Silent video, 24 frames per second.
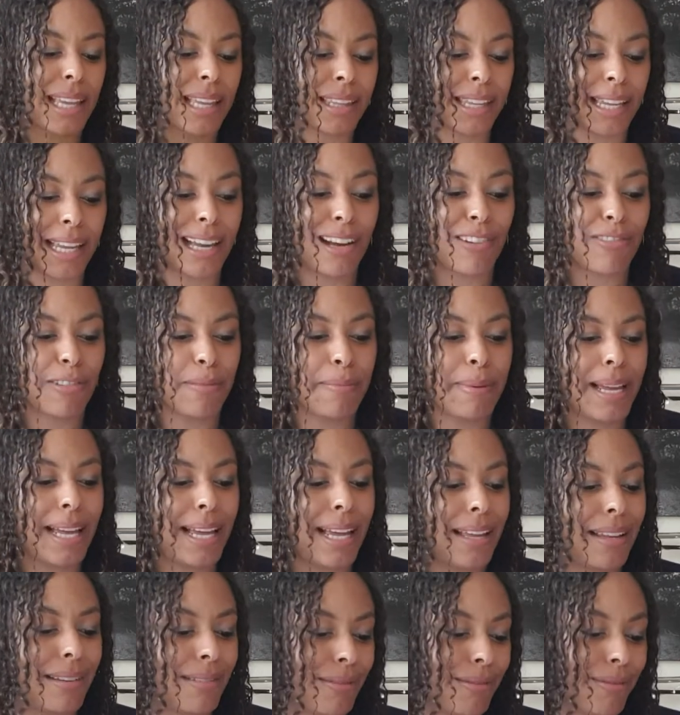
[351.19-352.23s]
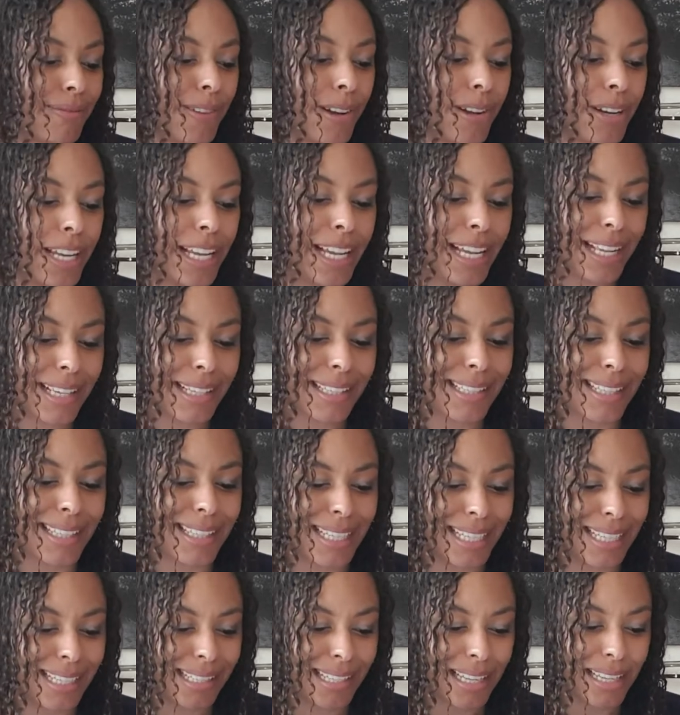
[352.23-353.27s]
the alphabet and phonics
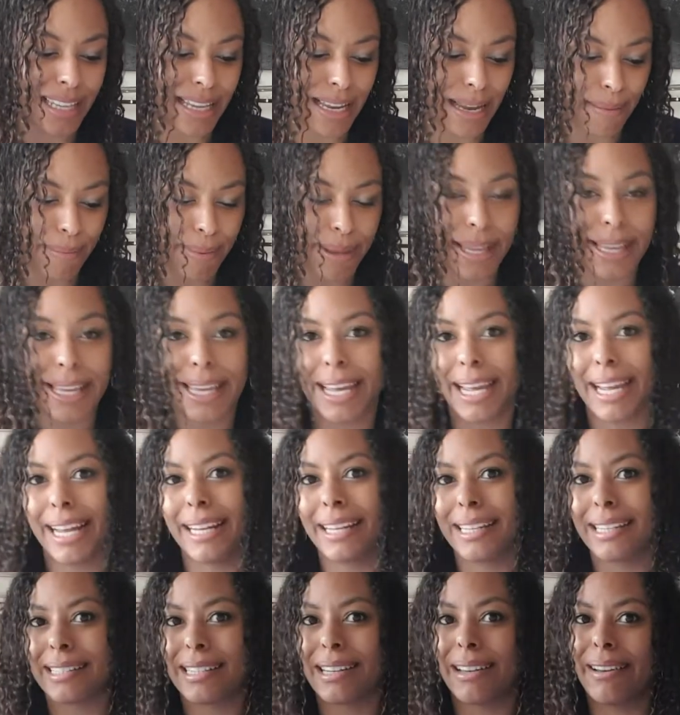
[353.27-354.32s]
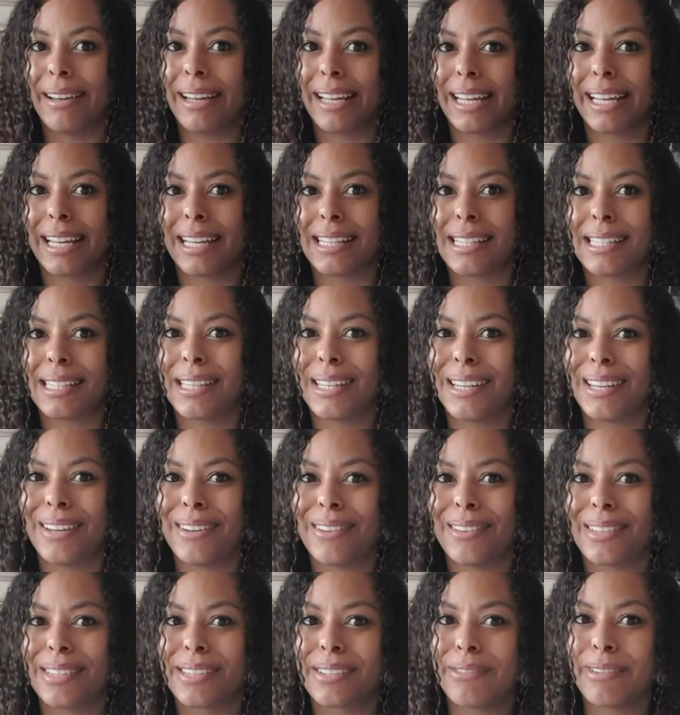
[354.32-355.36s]
and things like that, but again tying it
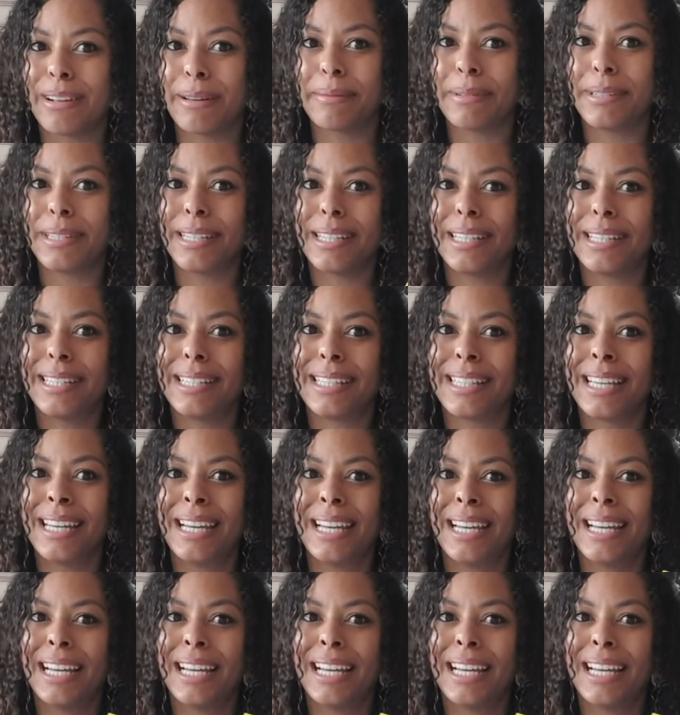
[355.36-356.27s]
to the scriptures.